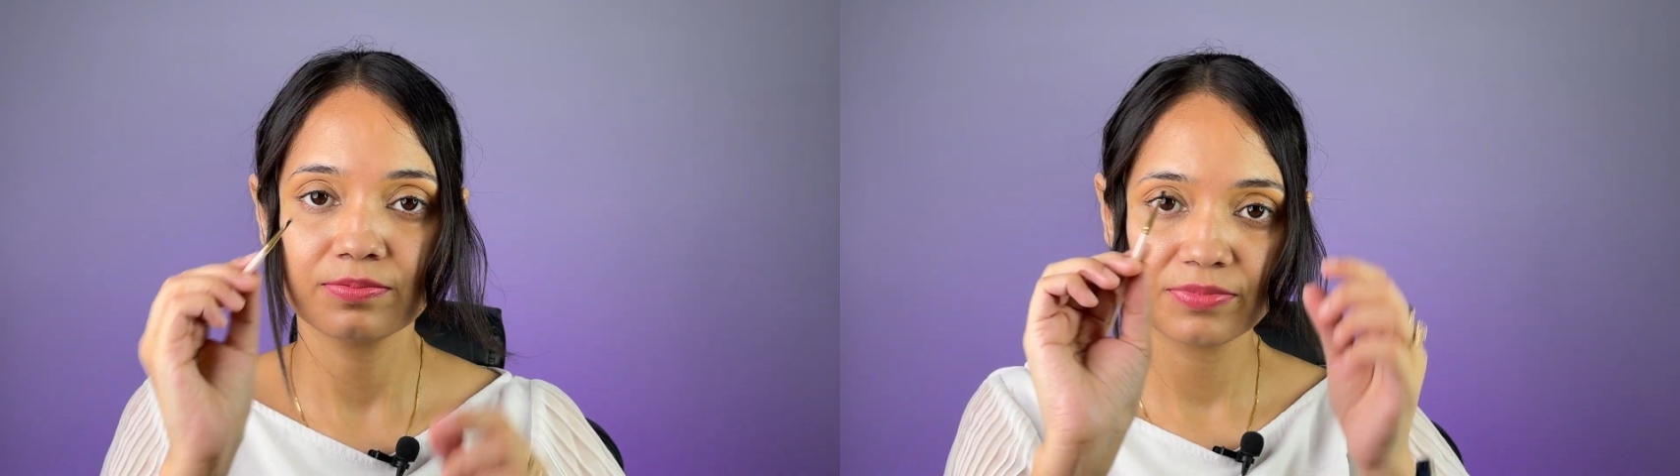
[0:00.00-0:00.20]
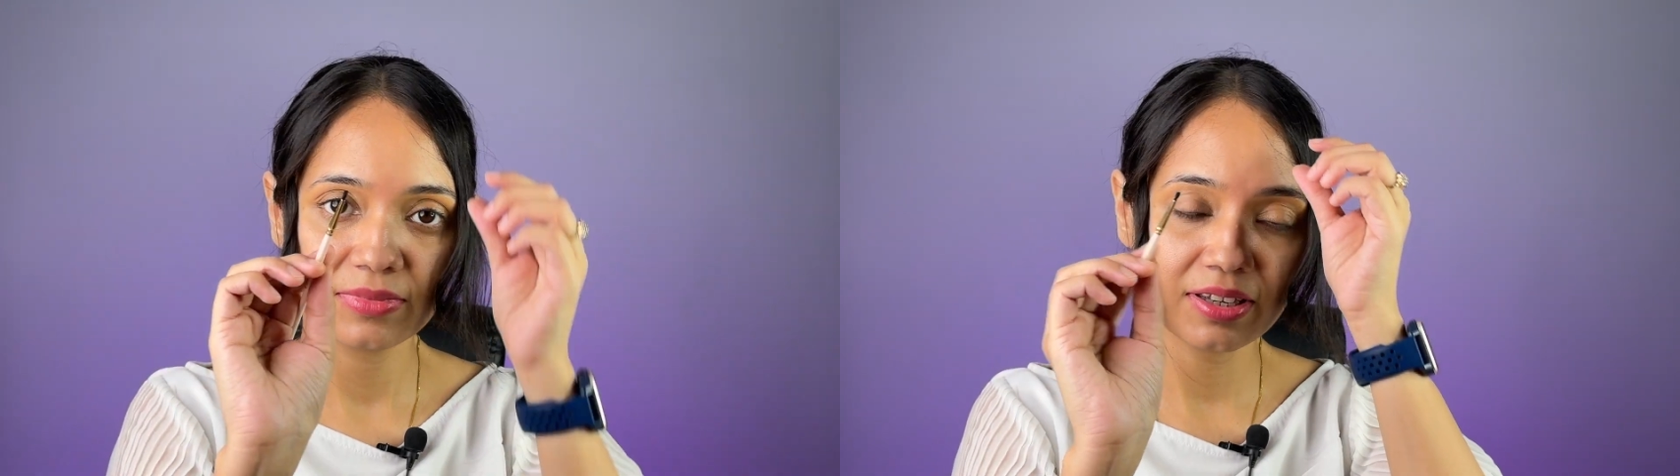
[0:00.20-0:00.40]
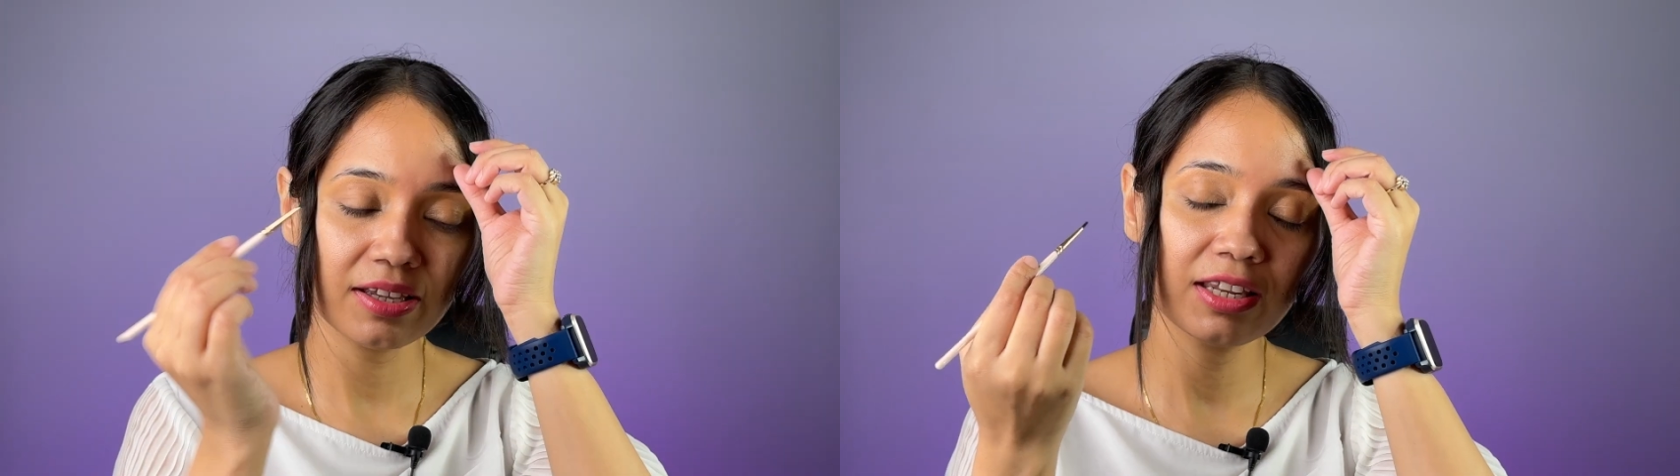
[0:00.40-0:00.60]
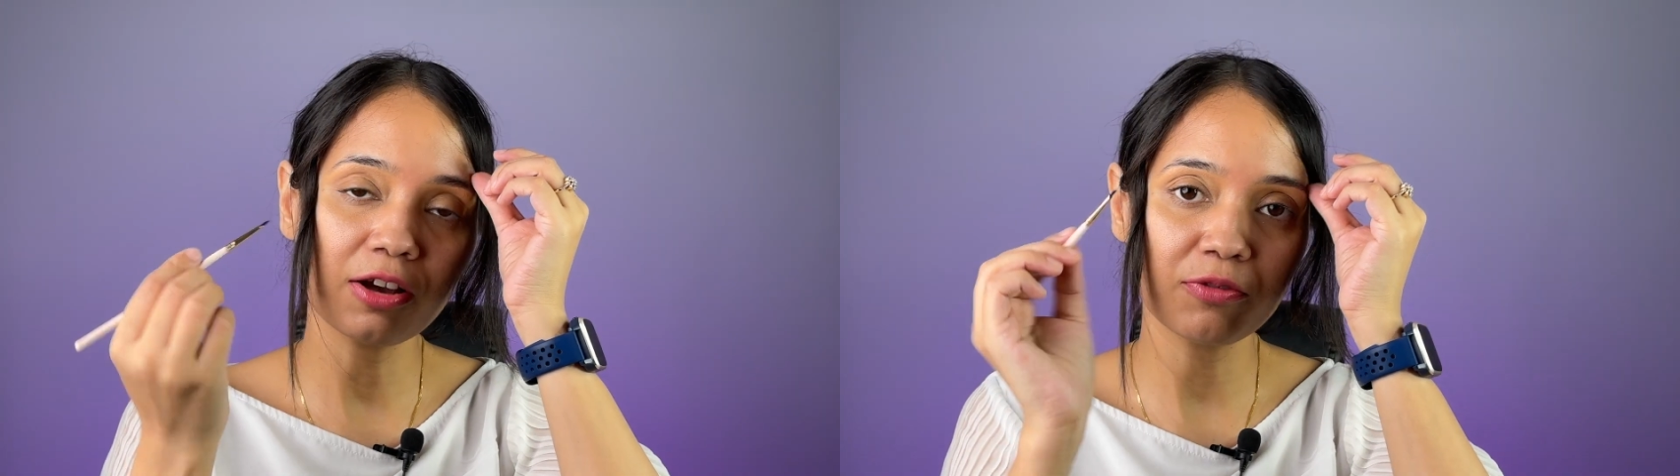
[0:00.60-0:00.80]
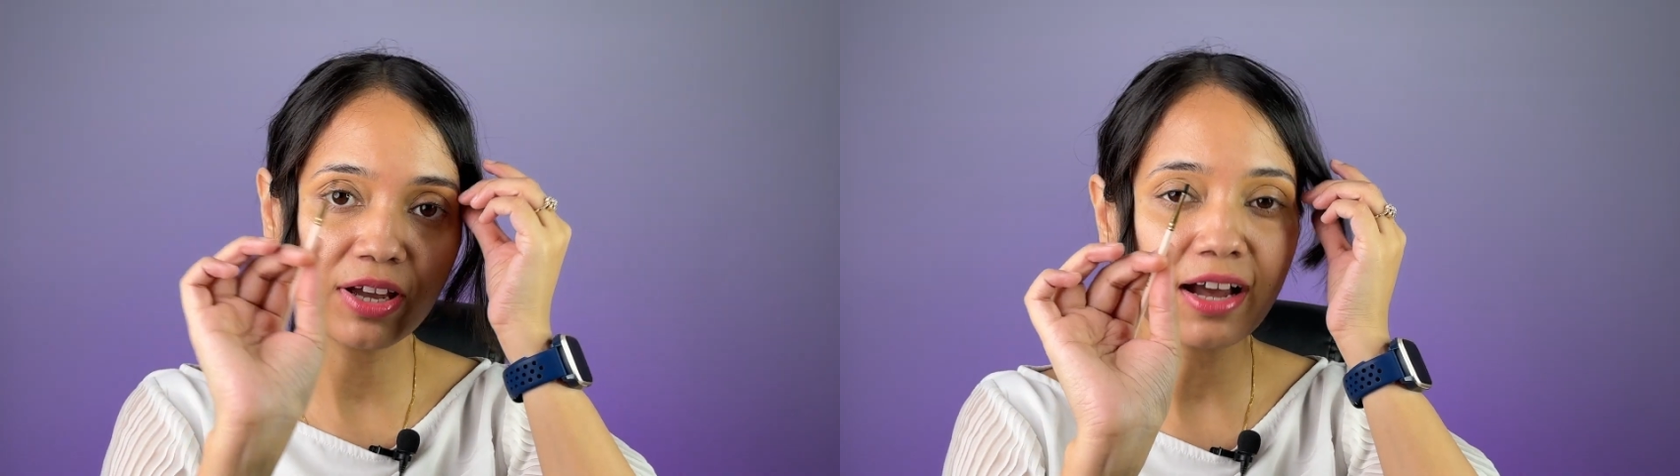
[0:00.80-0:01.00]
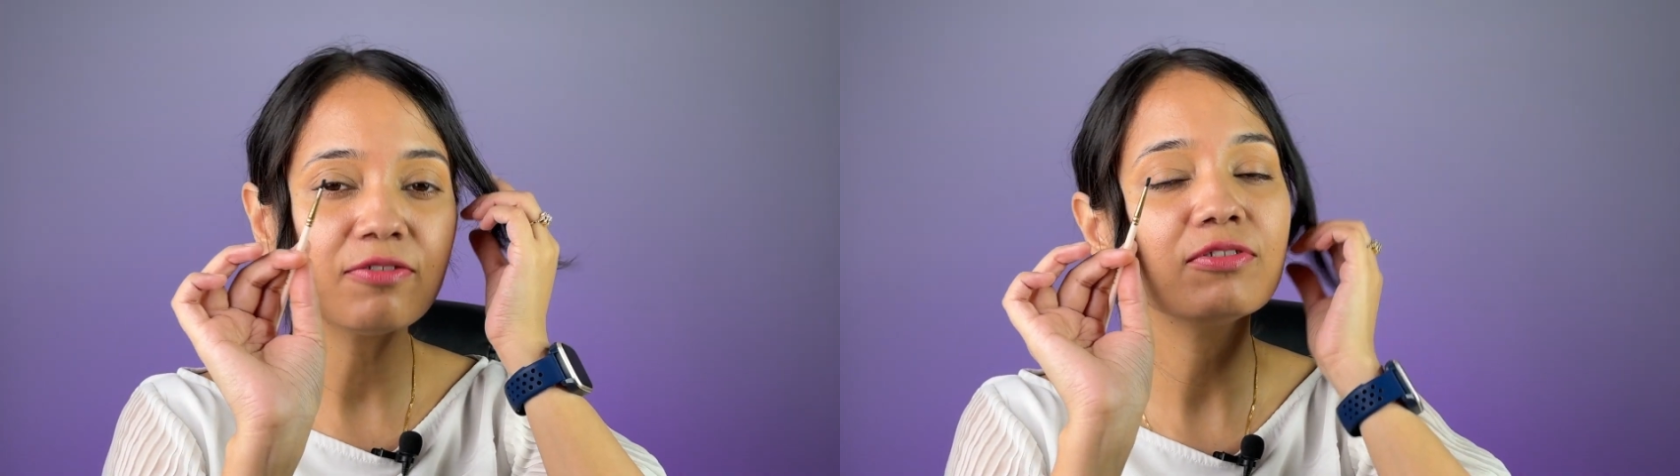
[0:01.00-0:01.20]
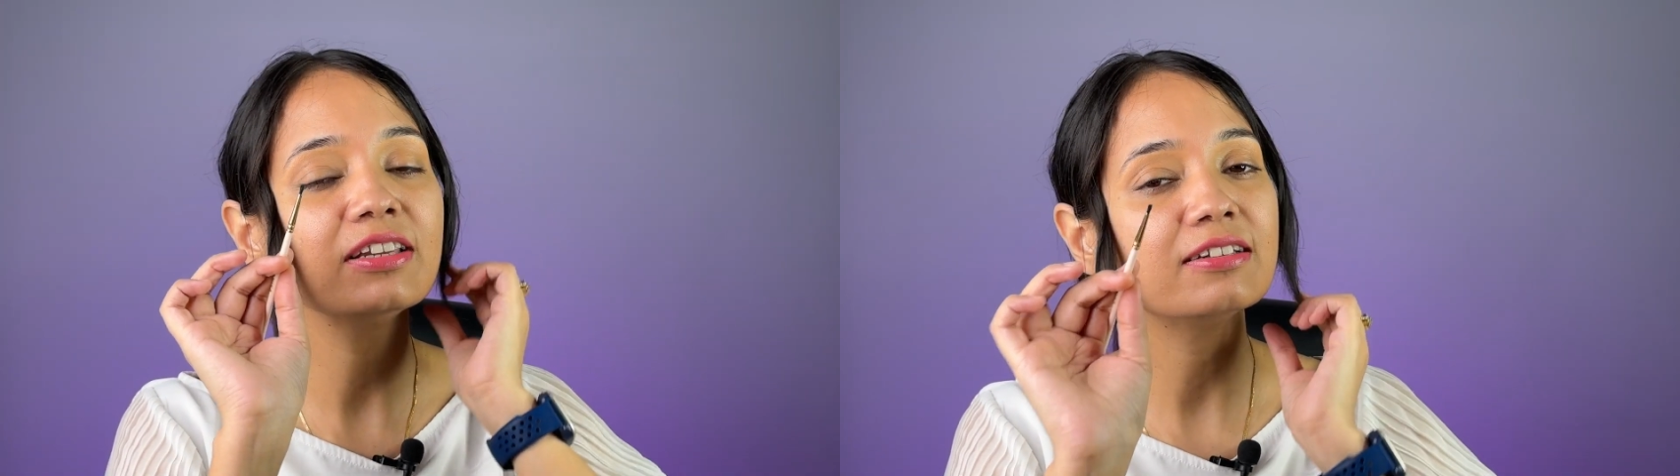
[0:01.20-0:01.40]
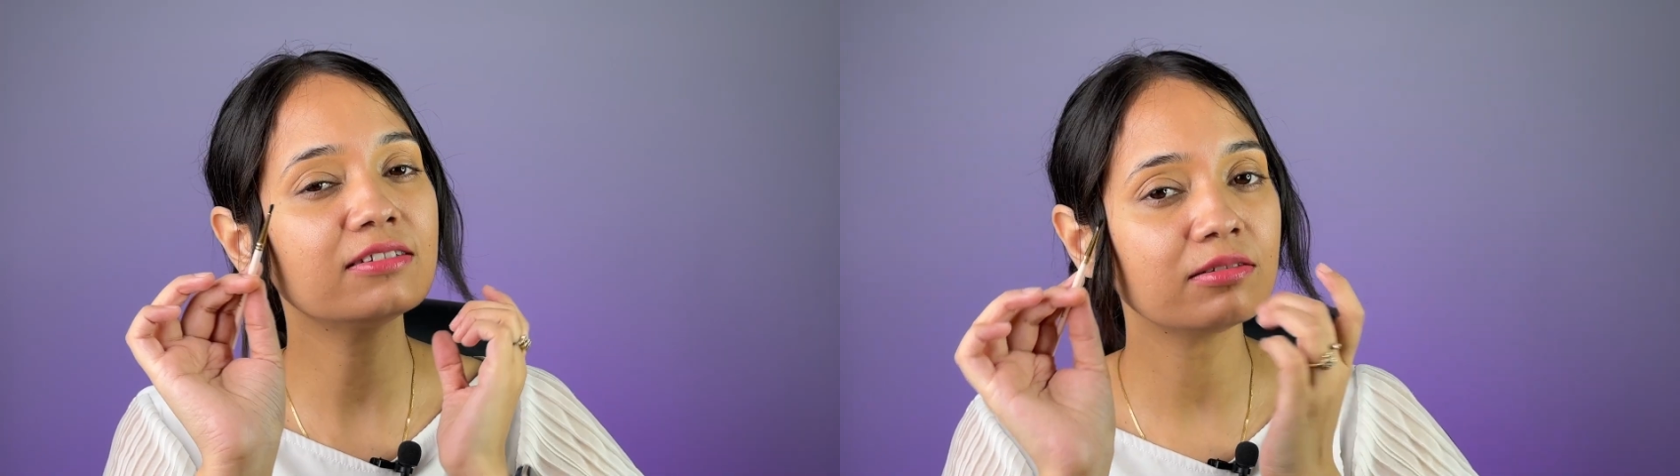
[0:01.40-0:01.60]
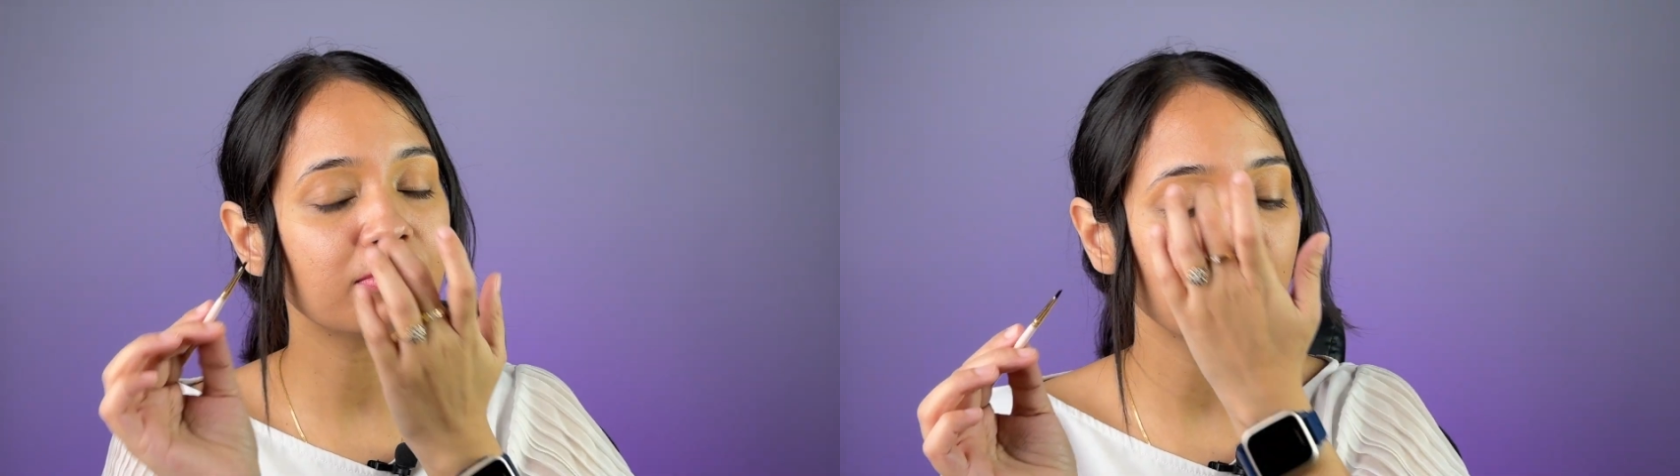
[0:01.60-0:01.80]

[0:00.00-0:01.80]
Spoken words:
Okay, now we have little